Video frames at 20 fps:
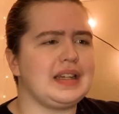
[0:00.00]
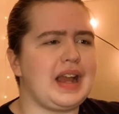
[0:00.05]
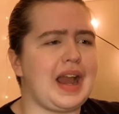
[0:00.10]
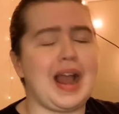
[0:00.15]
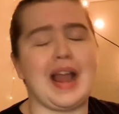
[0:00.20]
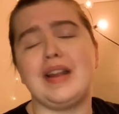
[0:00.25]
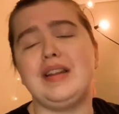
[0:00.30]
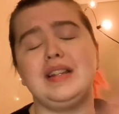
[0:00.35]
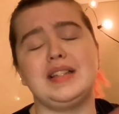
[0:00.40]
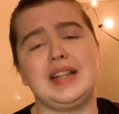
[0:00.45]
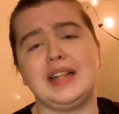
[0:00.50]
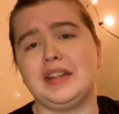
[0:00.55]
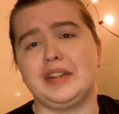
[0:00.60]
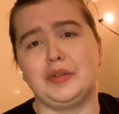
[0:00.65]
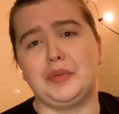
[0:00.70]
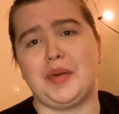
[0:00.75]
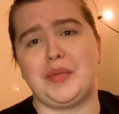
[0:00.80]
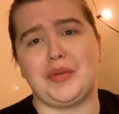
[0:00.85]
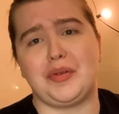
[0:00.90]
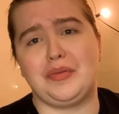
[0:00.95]
I distinctly
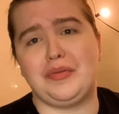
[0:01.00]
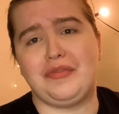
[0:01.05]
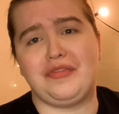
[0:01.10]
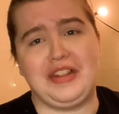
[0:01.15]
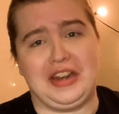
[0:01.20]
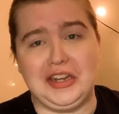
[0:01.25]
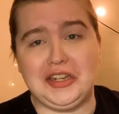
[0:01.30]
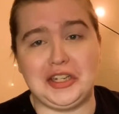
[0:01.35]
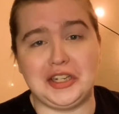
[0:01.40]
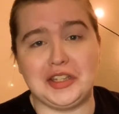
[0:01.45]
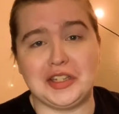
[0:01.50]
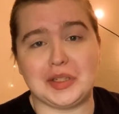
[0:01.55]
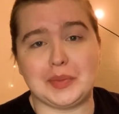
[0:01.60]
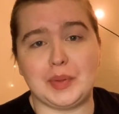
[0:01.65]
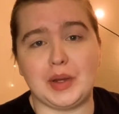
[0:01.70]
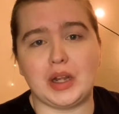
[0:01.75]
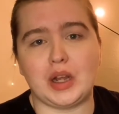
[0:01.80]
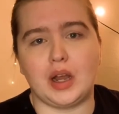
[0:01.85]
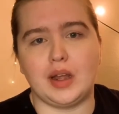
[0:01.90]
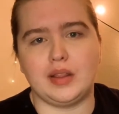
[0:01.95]
remember finishing this
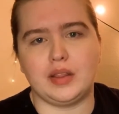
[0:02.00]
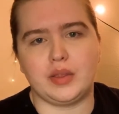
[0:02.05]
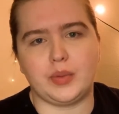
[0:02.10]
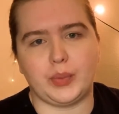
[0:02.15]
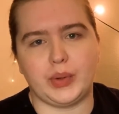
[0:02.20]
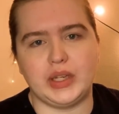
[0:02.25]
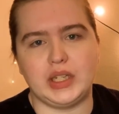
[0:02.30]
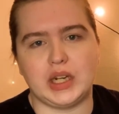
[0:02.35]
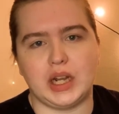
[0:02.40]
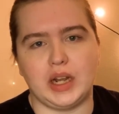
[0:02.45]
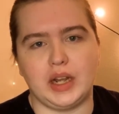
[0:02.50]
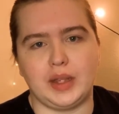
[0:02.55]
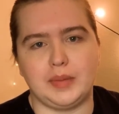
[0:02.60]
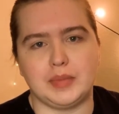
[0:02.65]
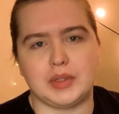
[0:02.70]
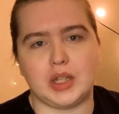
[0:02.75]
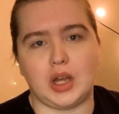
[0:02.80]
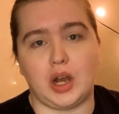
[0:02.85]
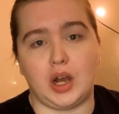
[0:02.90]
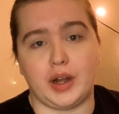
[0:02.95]
book on 3
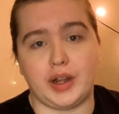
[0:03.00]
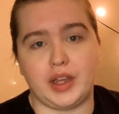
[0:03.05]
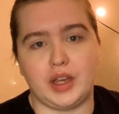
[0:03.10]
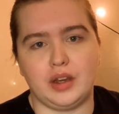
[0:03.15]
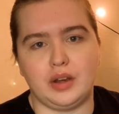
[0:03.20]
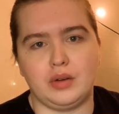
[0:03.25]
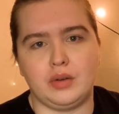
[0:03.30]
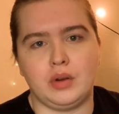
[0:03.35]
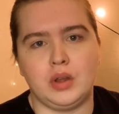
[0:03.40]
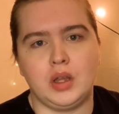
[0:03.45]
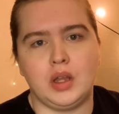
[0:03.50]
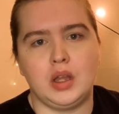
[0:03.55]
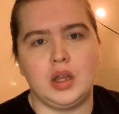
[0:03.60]
times audio.